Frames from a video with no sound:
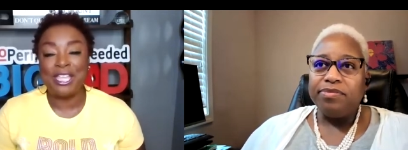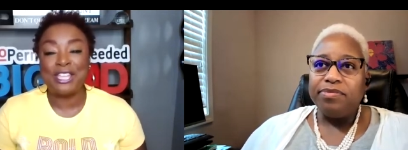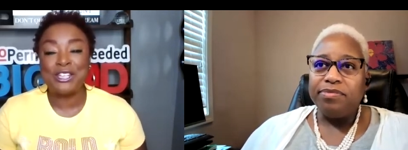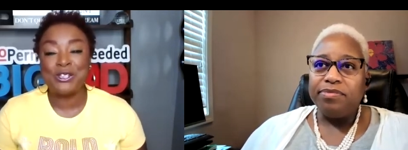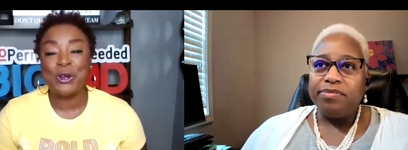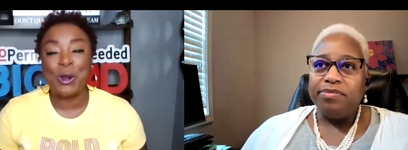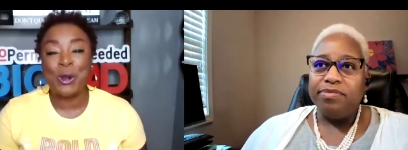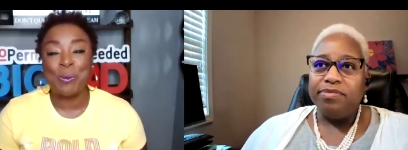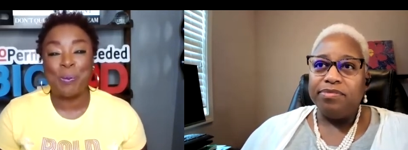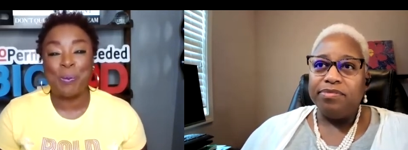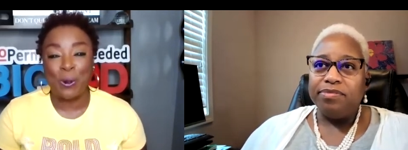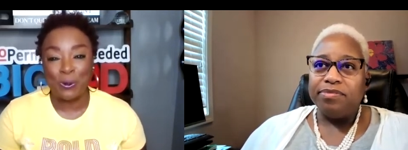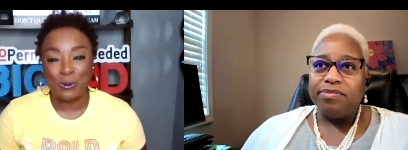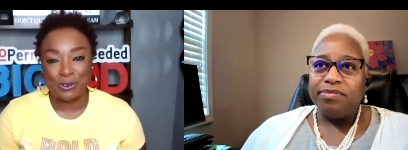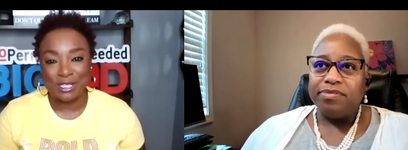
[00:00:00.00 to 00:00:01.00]
Speaker 1: stepping into
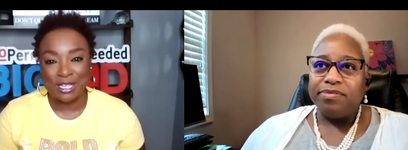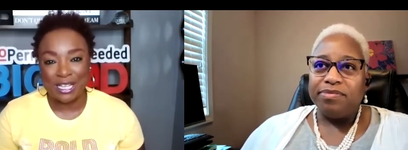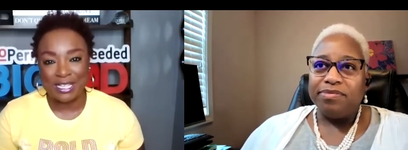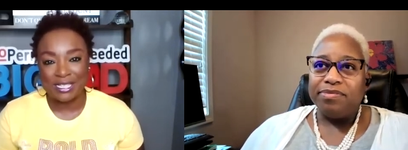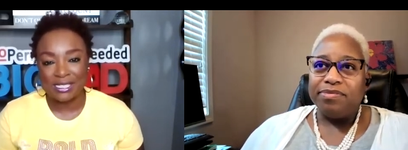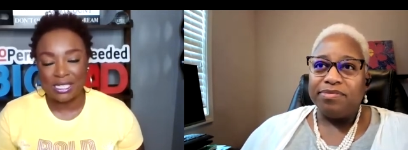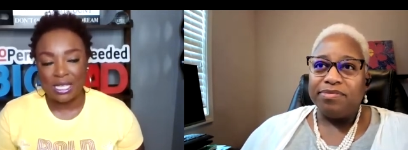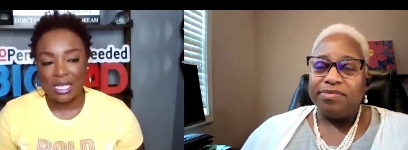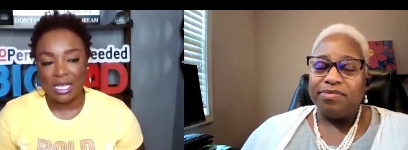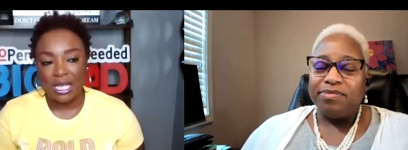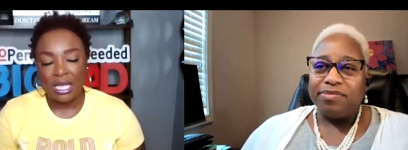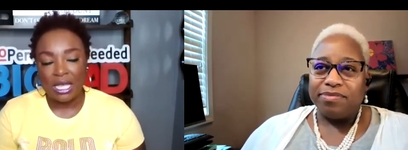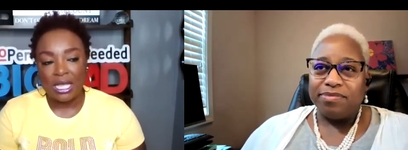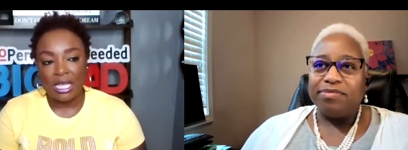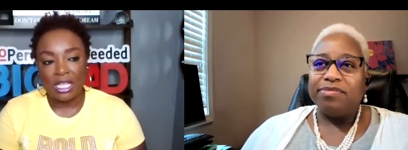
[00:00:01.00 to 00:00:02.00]
her boldness,
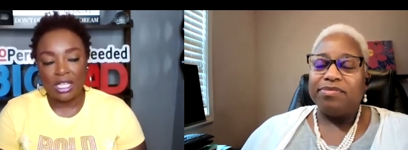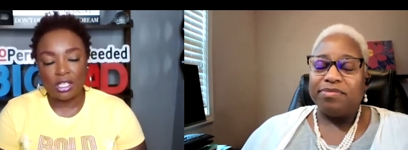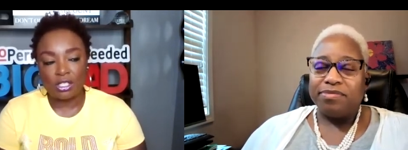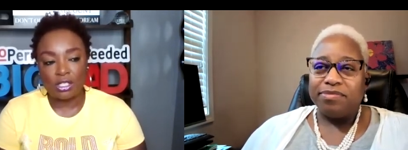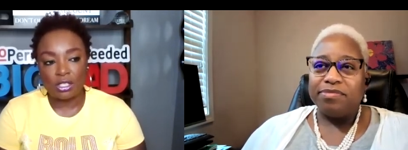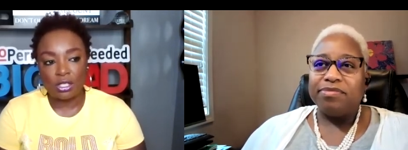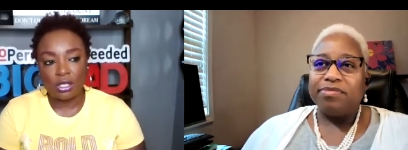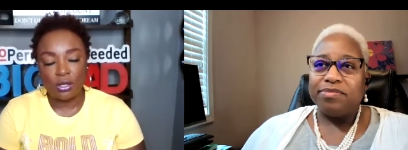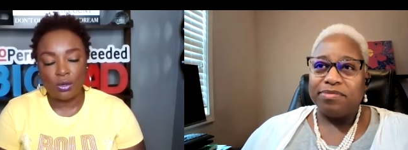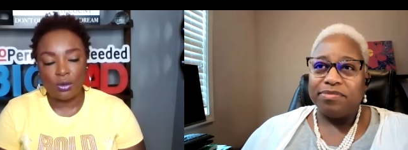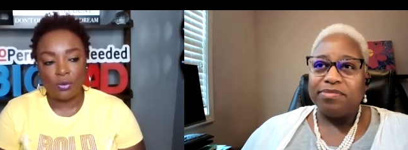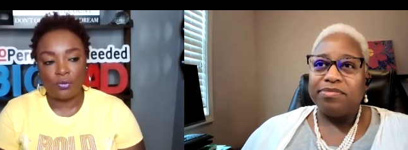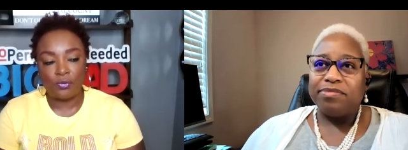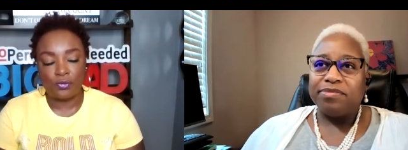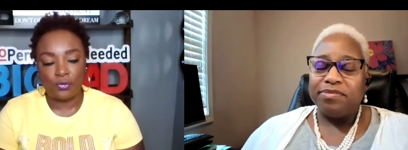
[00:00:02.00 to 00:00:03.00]
is
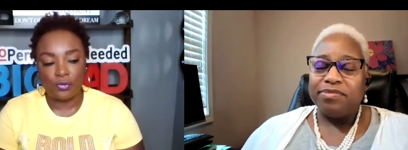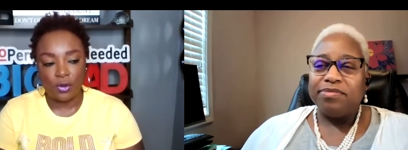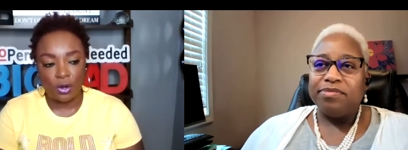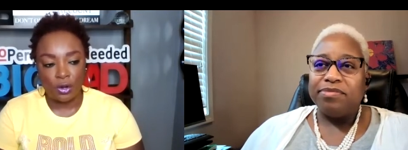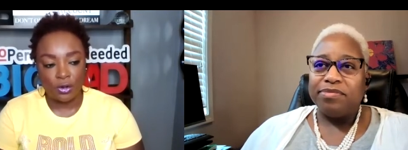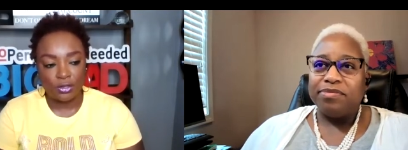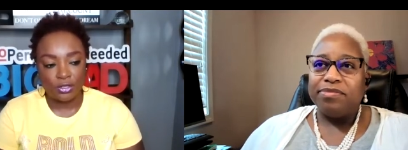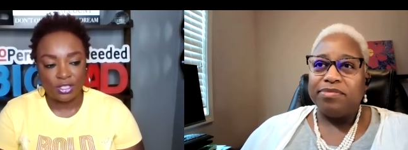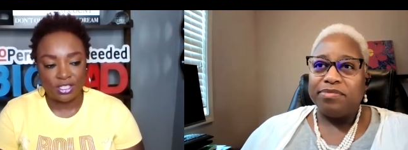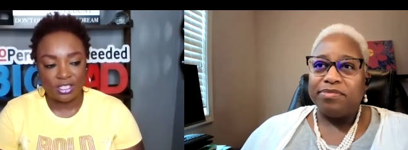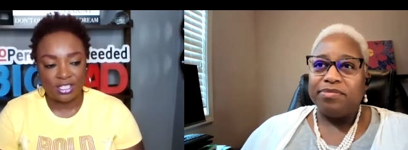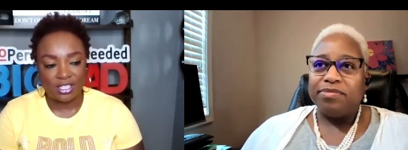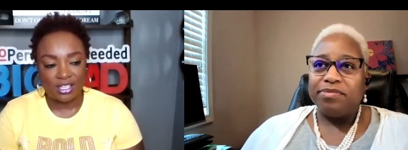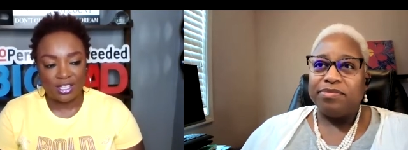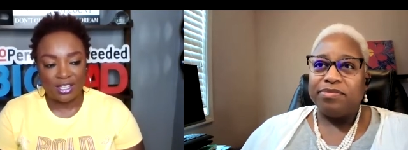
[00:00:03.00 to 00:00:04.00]
to
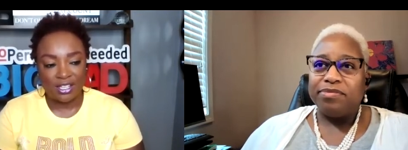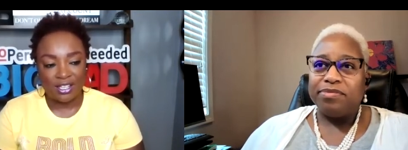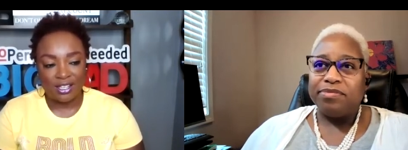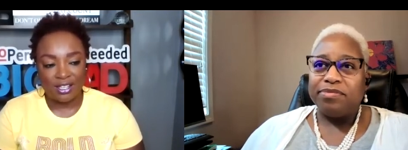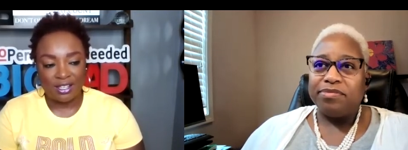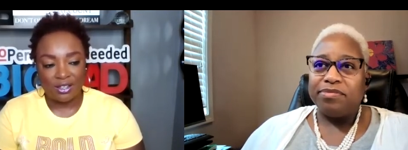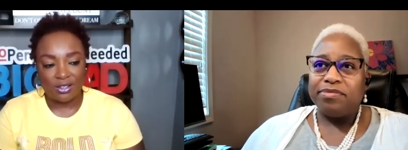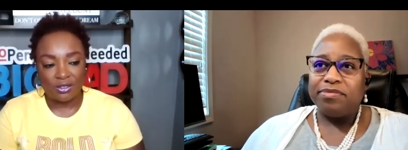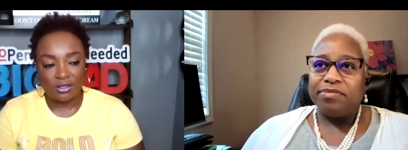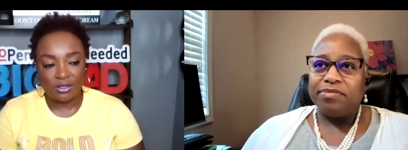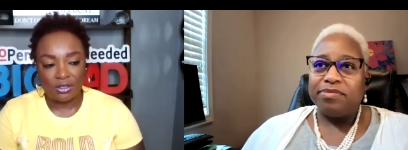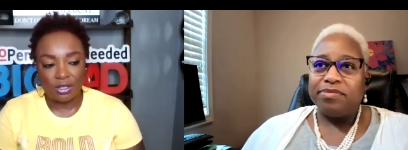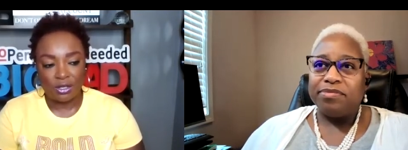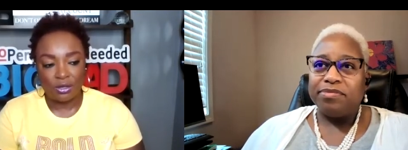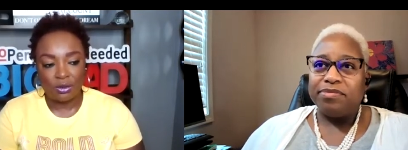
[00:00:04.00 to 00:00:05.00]
first
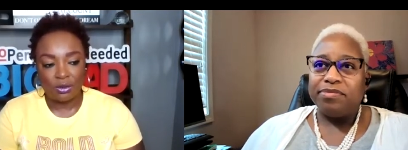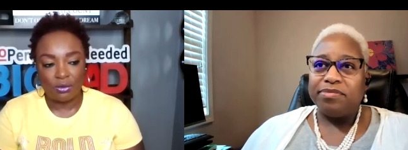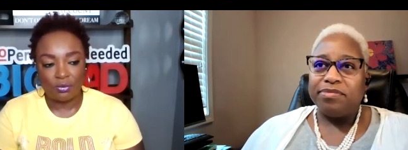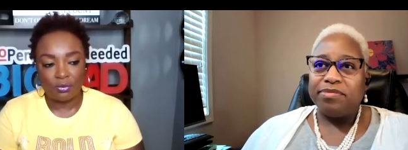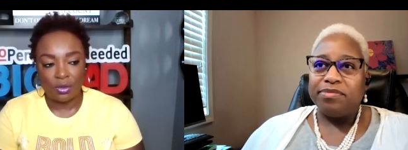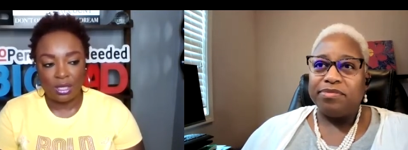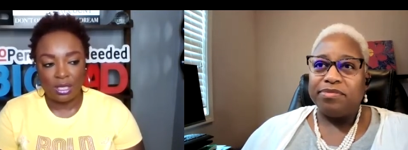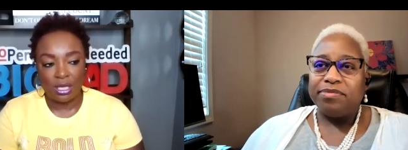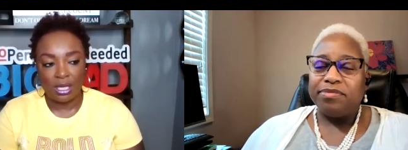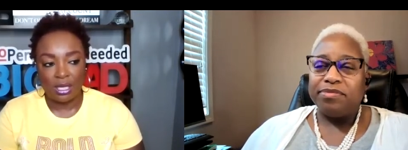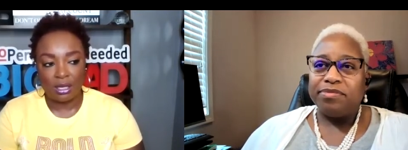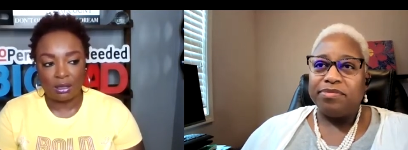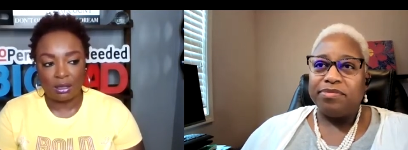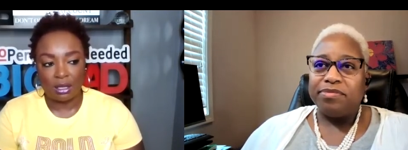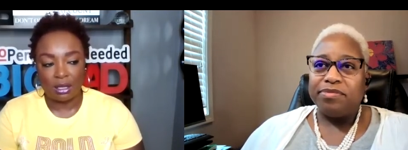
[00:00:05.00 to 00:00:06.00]
do
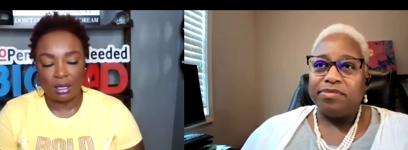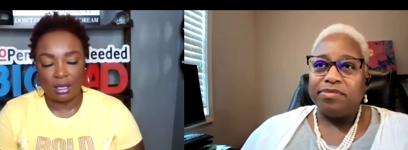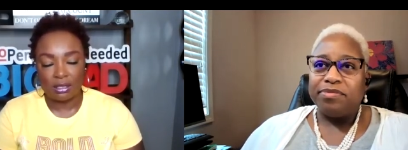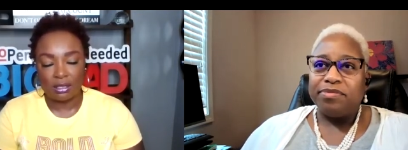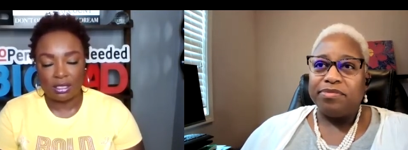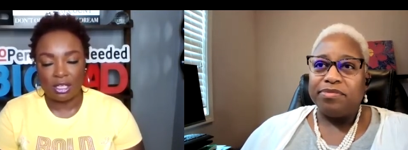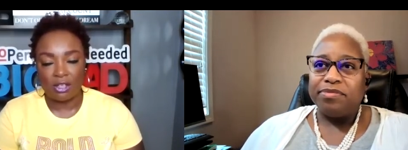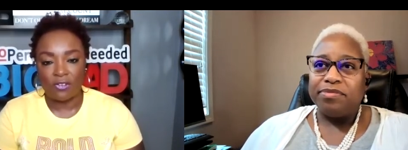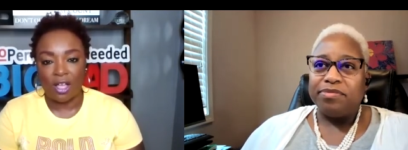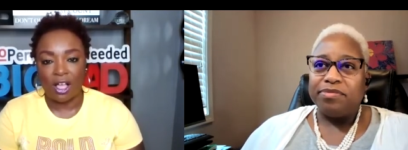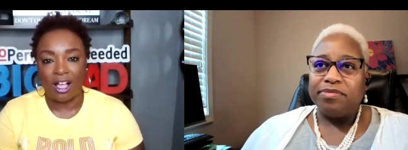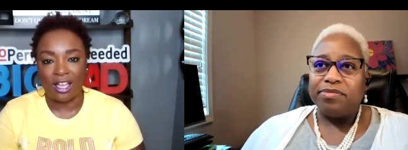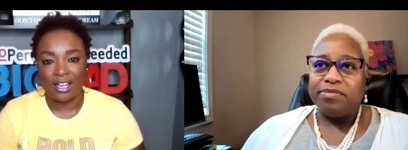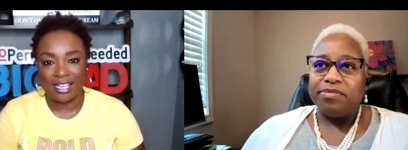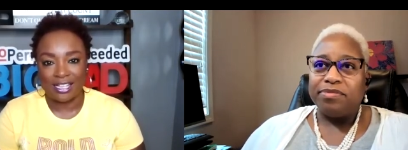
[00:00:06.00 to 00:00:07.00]
really a self
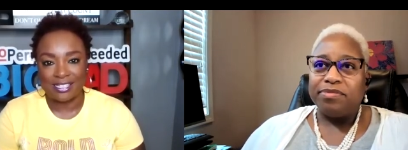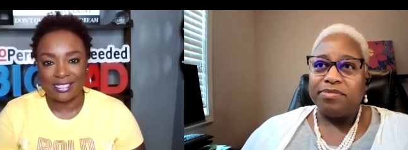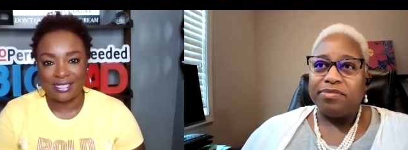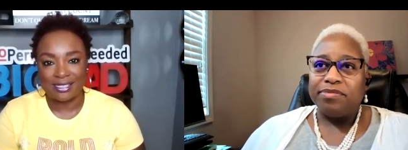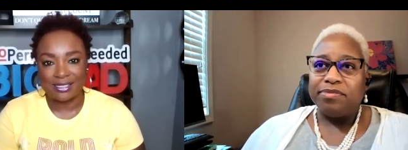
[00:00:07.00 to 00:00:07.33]
audit,